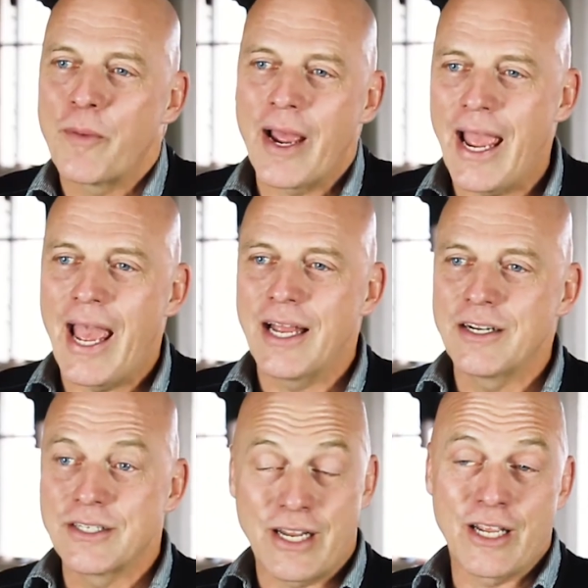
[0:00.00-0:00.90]
my hand
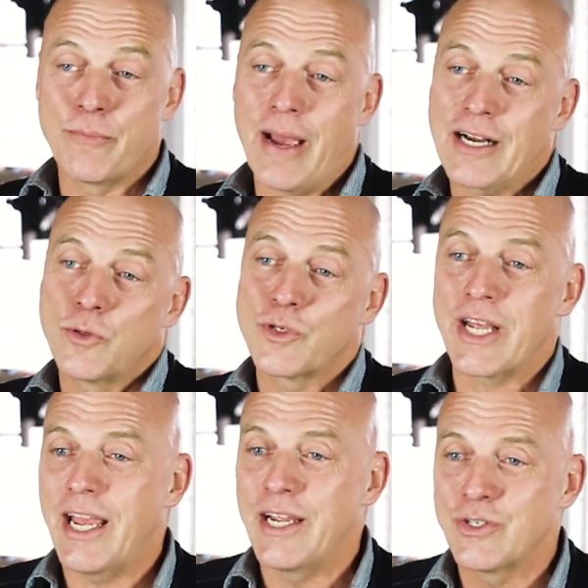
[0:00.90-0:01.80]
and take him back to his
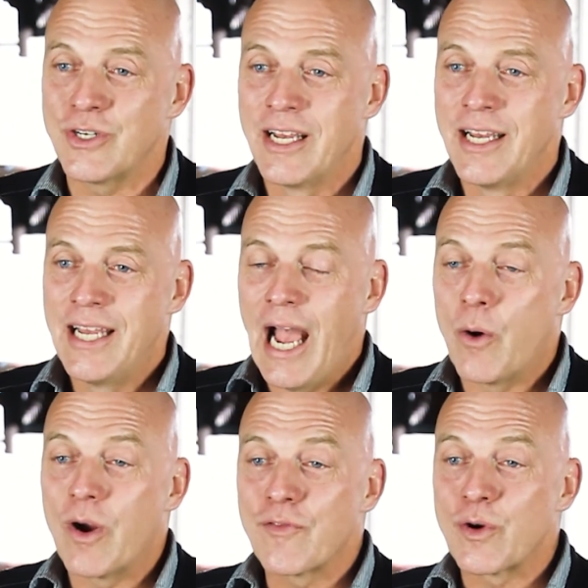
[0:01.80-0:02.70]
cage.
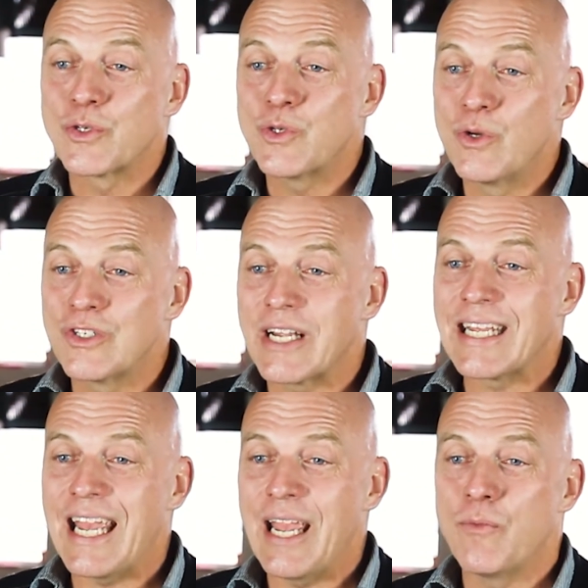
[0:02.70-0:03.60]
However, as soon as I
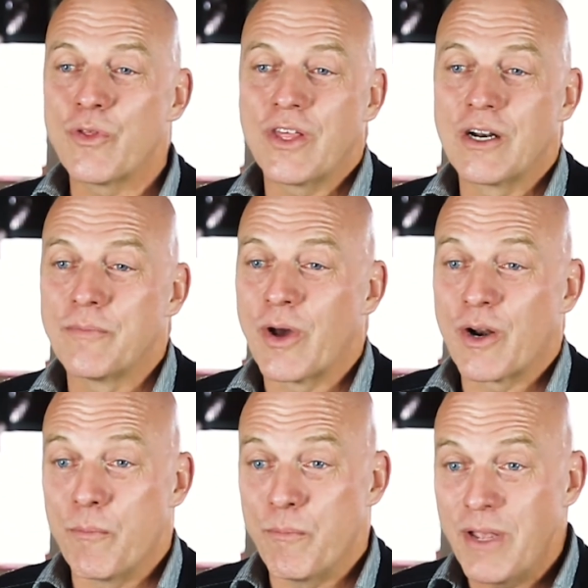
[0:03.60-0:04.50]
came within about
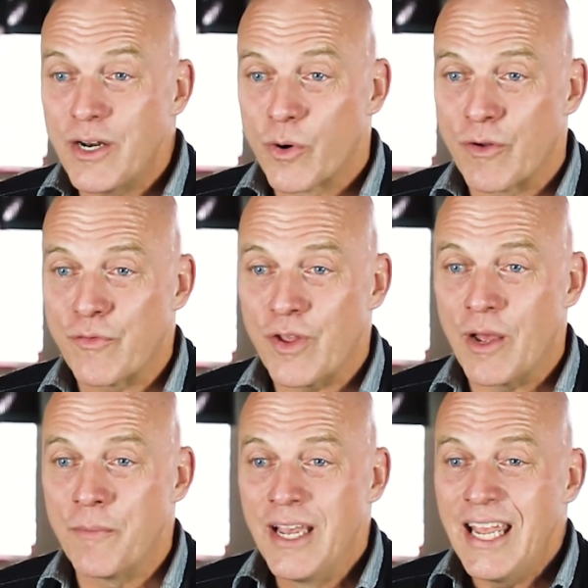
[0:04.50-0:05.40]
a meter of
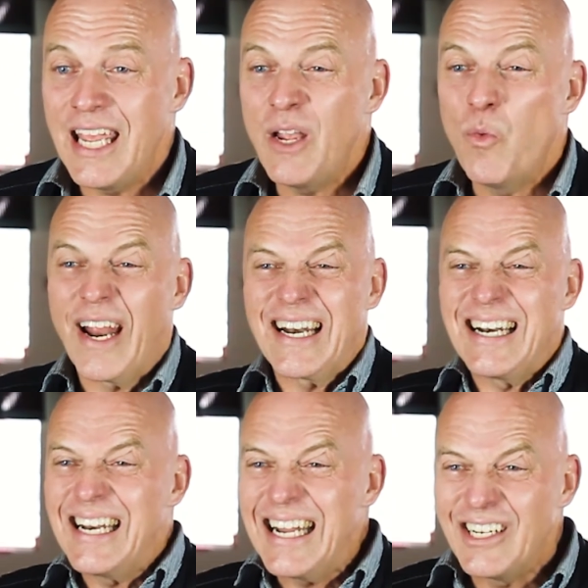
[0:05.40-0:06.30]
him, he went
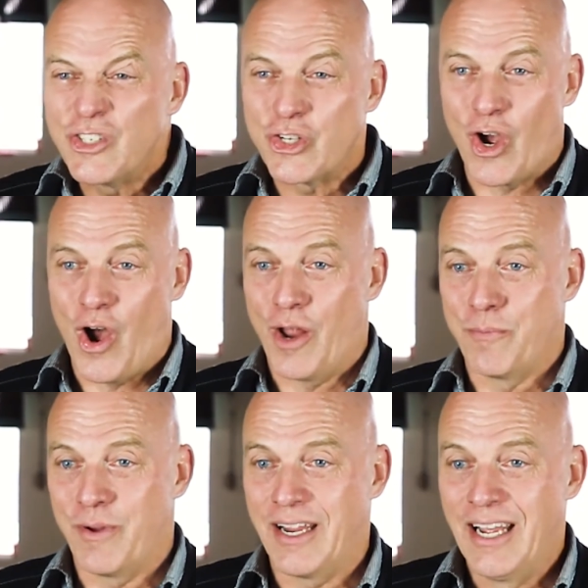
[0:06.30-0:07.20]
ninja on
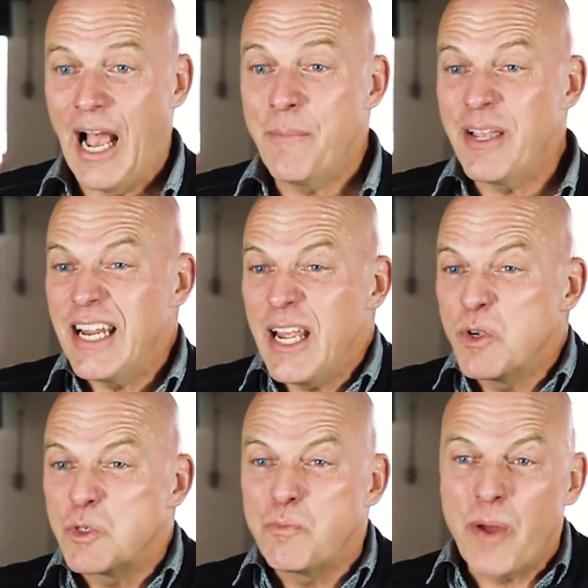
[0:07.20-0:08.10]
me. I mean, he
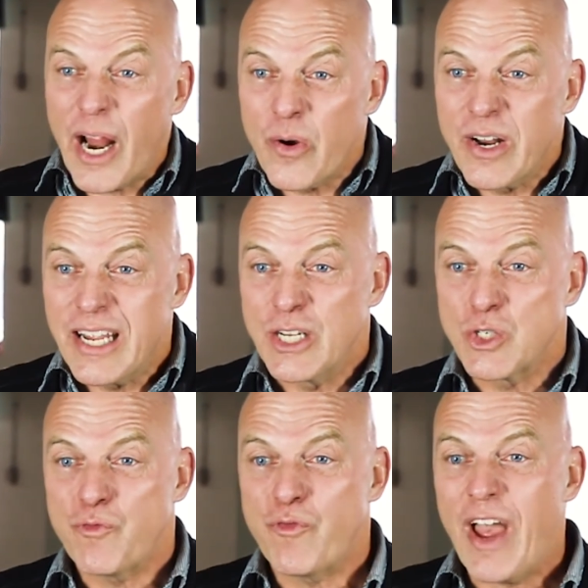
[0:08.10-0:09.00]
was baring
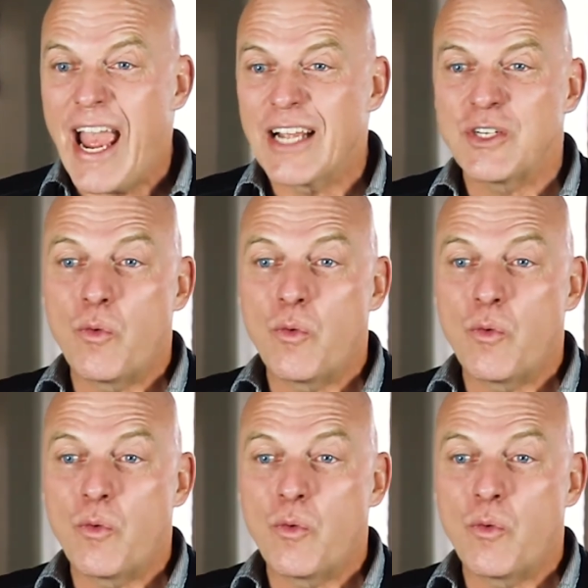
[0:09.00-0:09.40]
his fangs. He